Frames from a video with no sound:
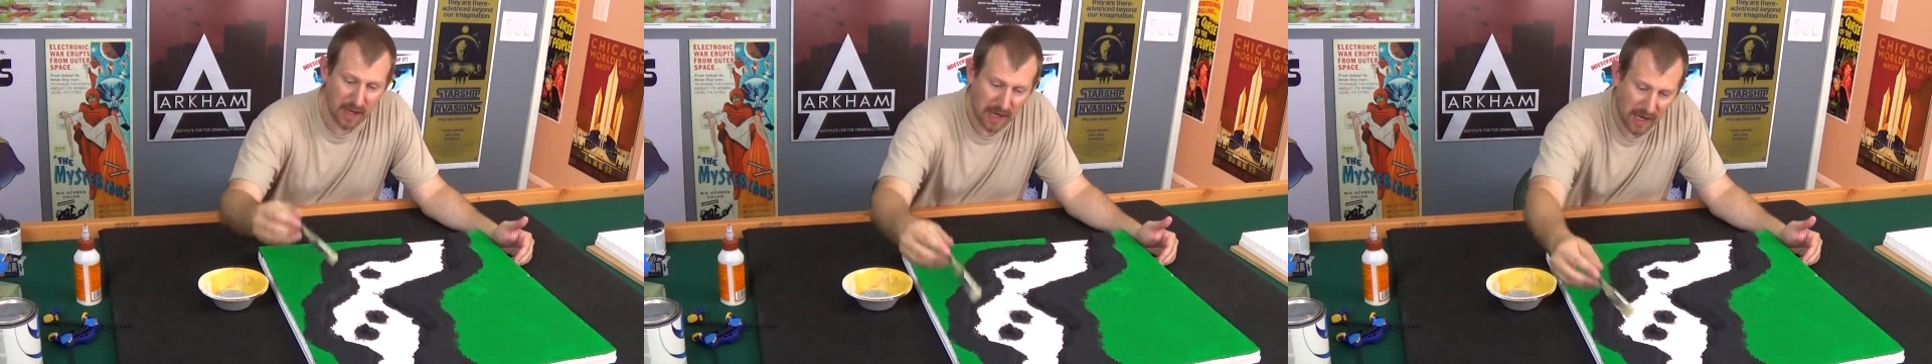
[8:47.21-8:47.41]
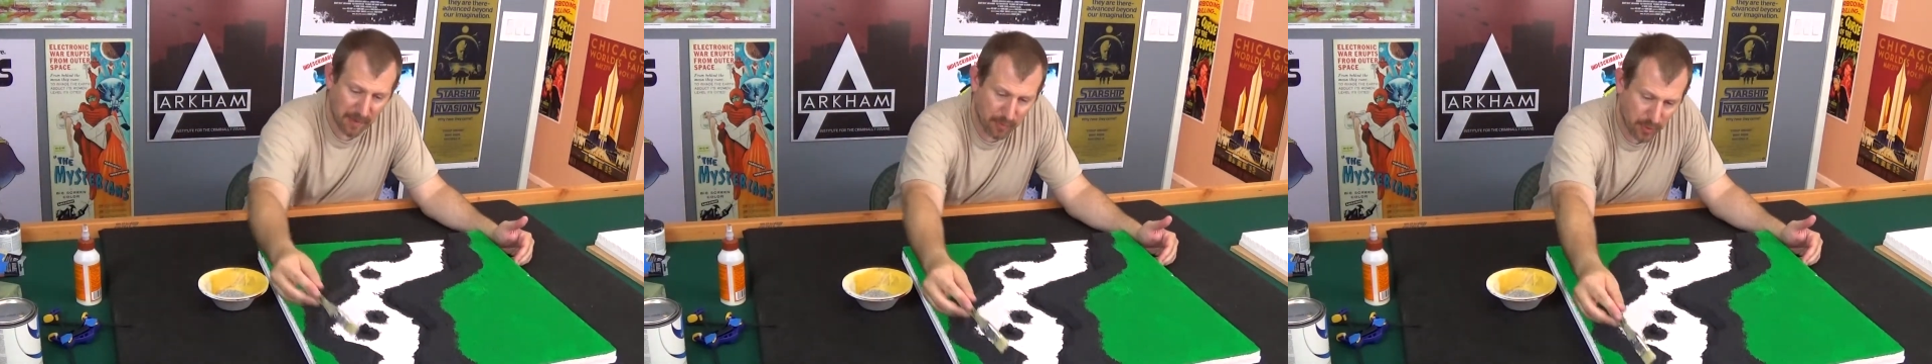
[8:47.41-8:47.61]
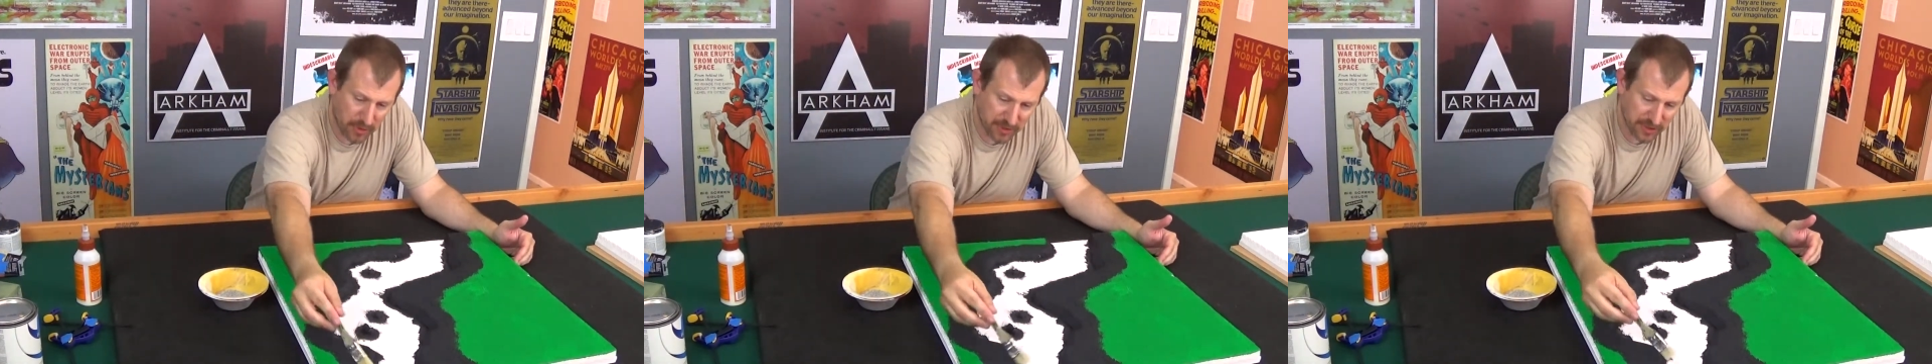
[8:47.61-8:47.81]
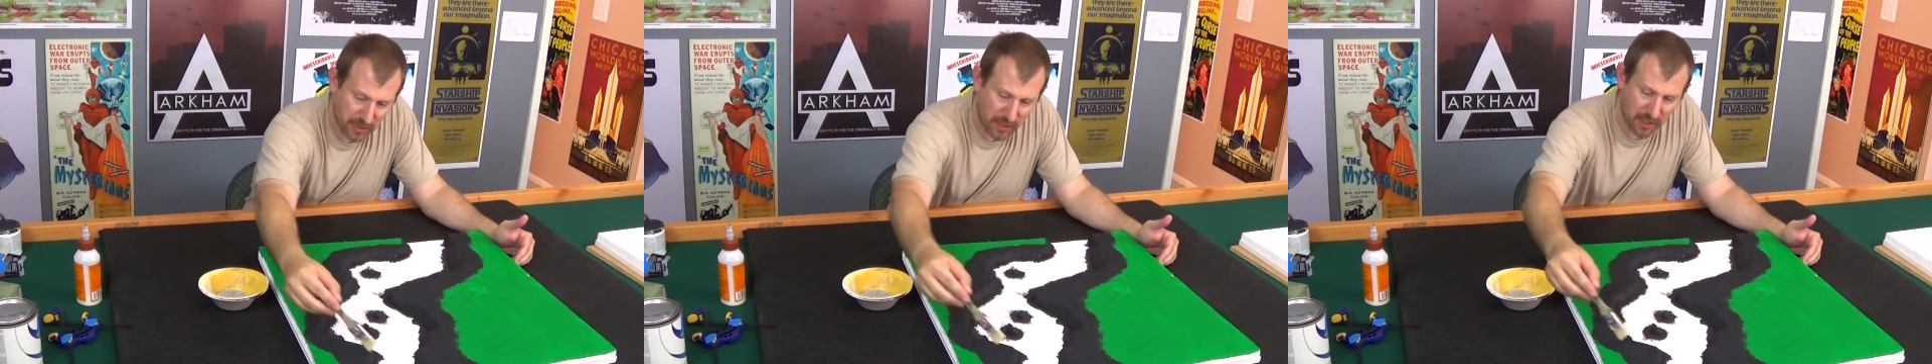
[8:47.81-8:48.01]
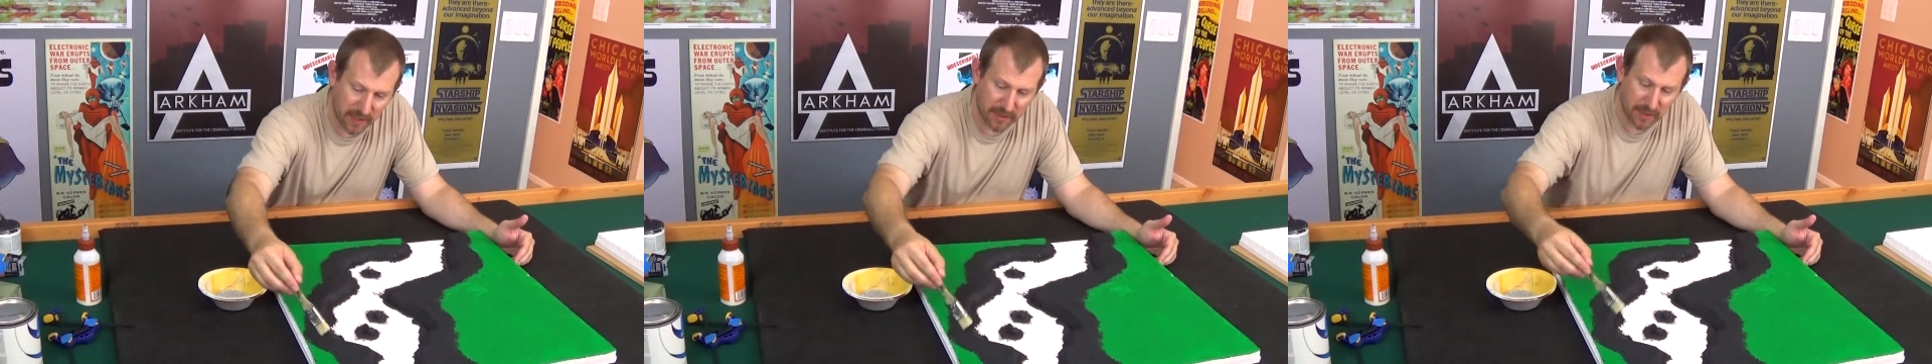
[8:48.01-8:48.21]
I brush
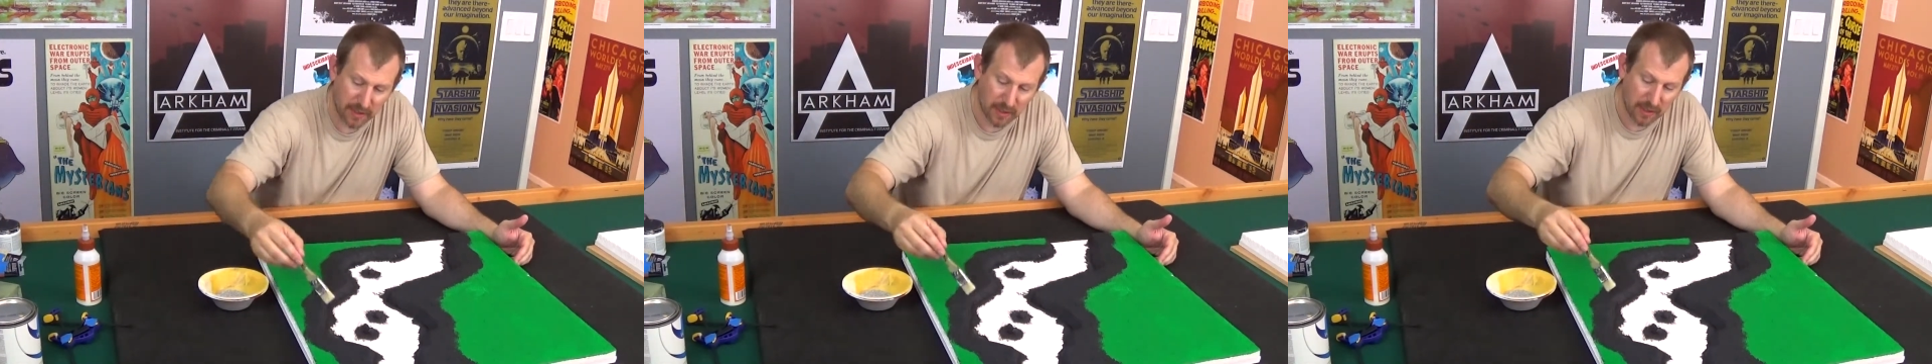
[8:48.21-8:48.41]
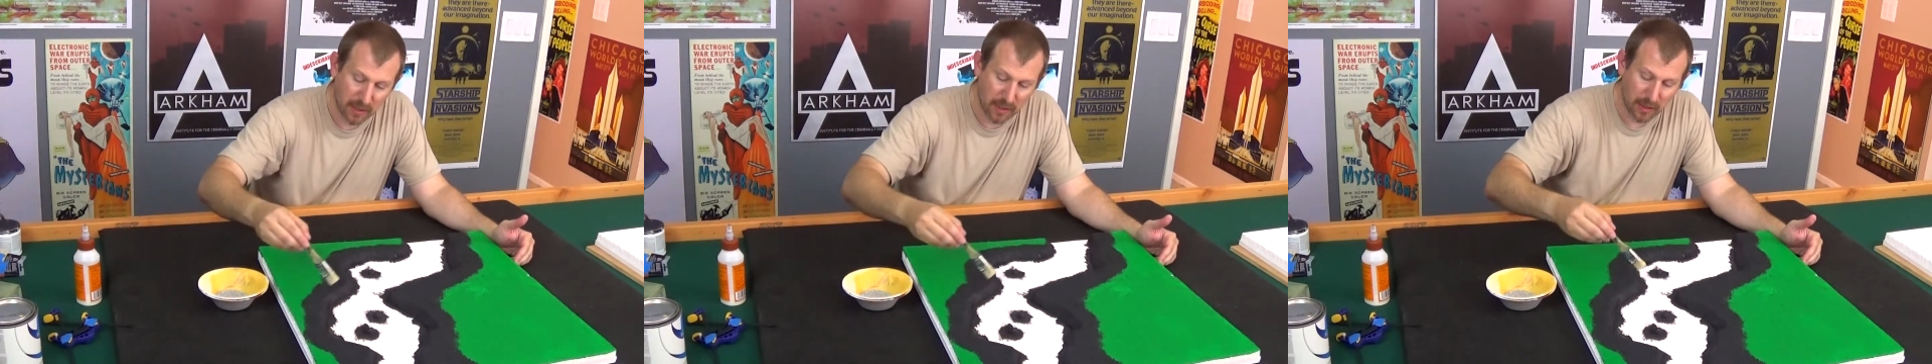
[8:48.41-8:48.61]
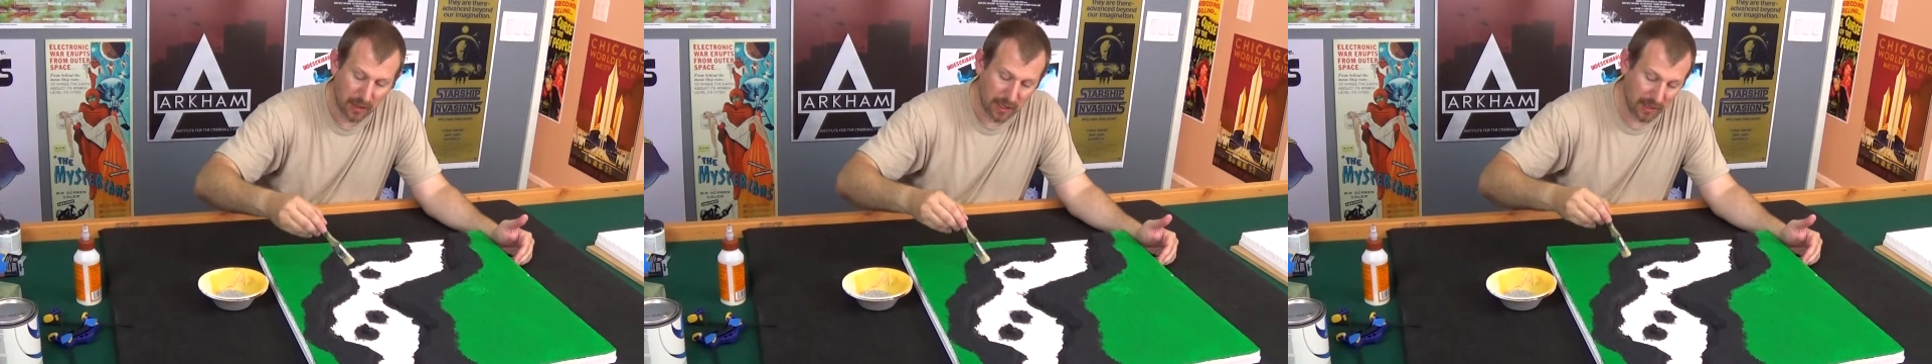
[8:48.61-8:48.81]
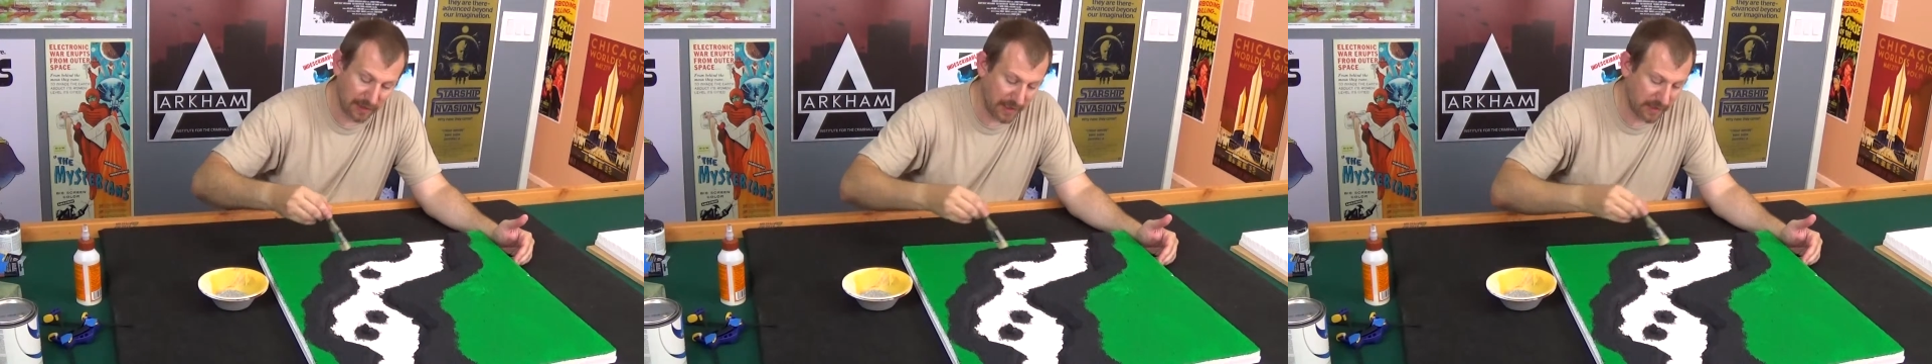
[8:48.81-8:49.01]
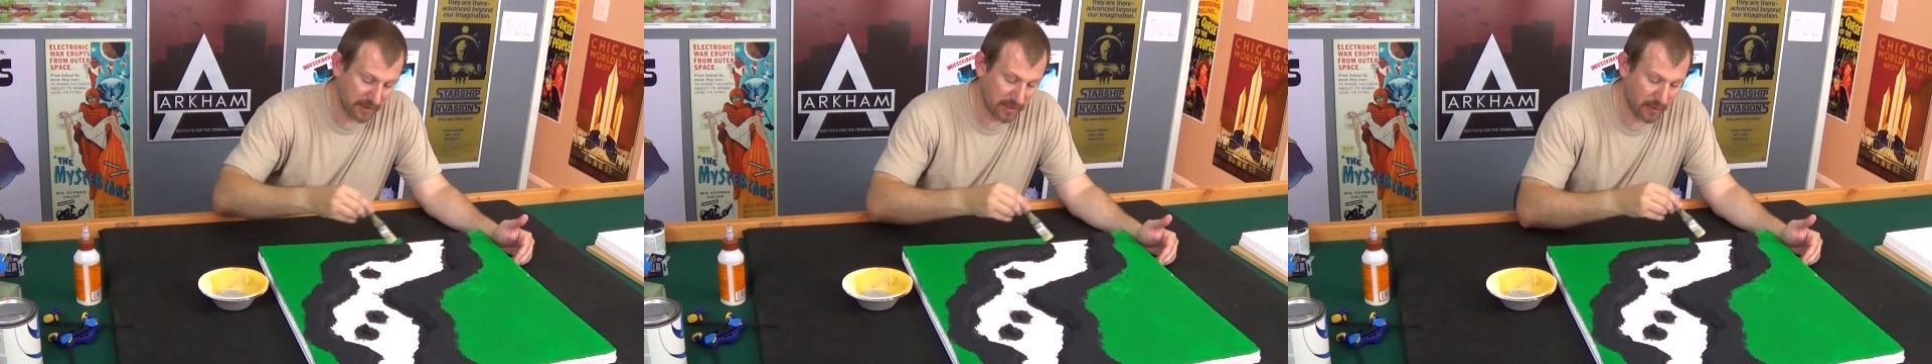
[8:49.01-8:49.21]
on a
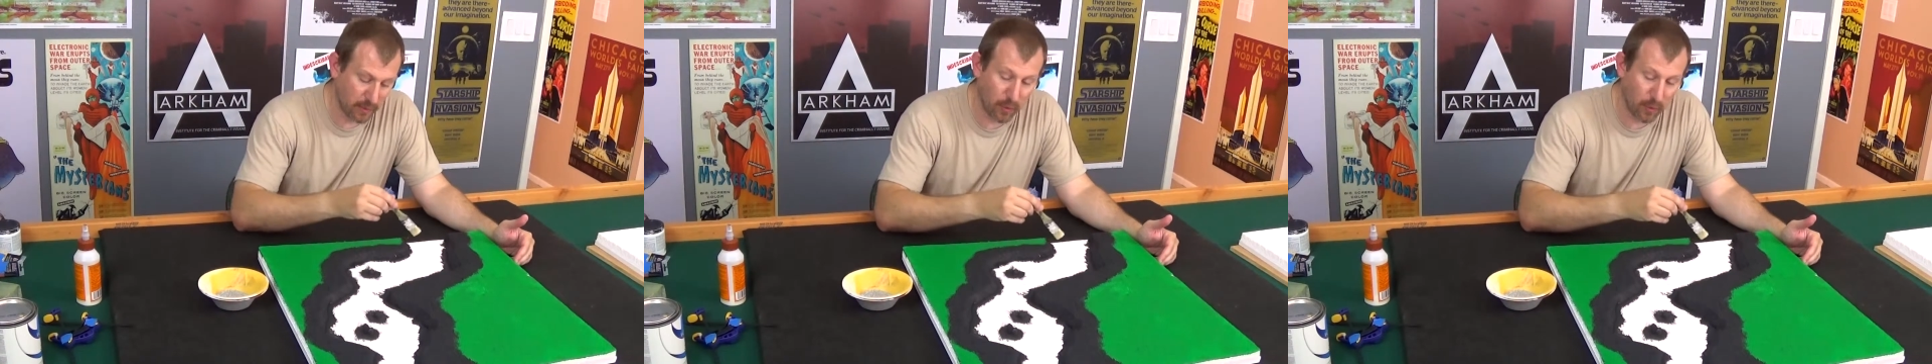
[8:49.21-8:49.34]
light